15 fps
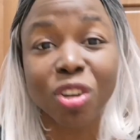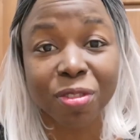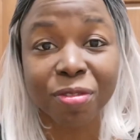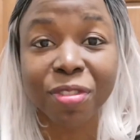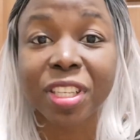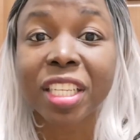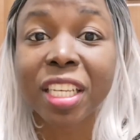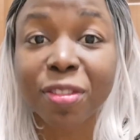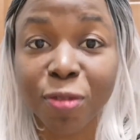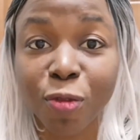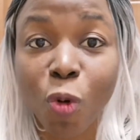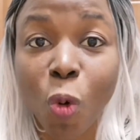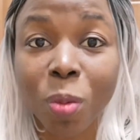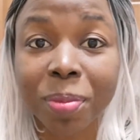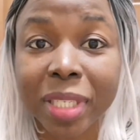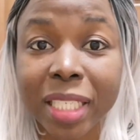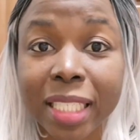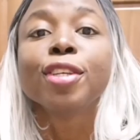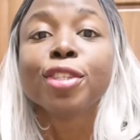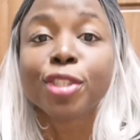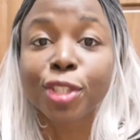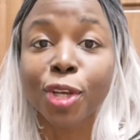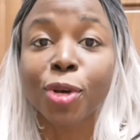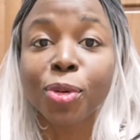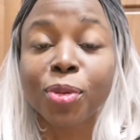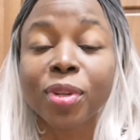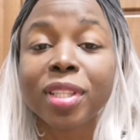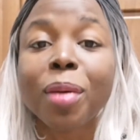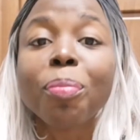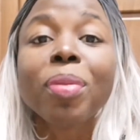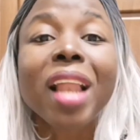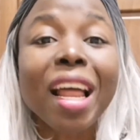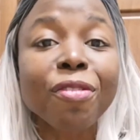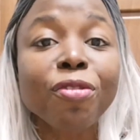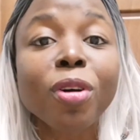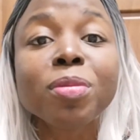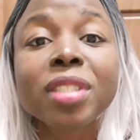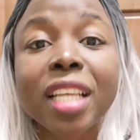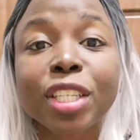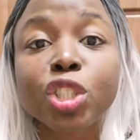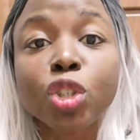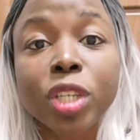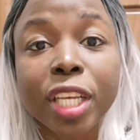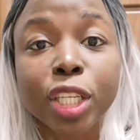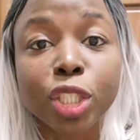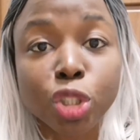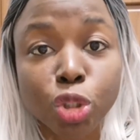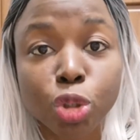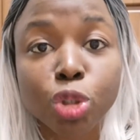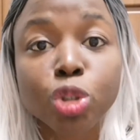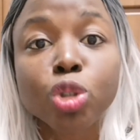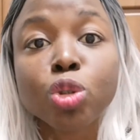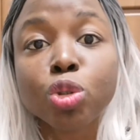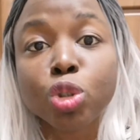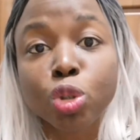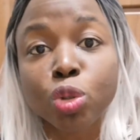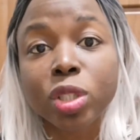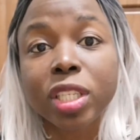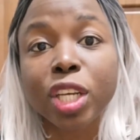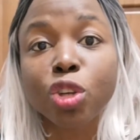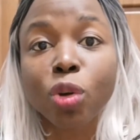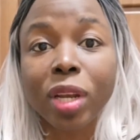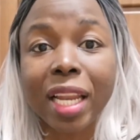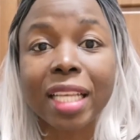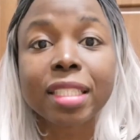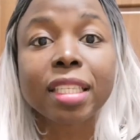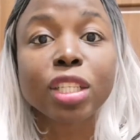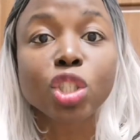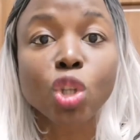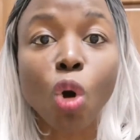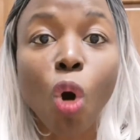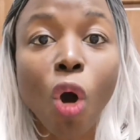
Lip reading: convenient for me. So the platforms that you can use to tutor your lessons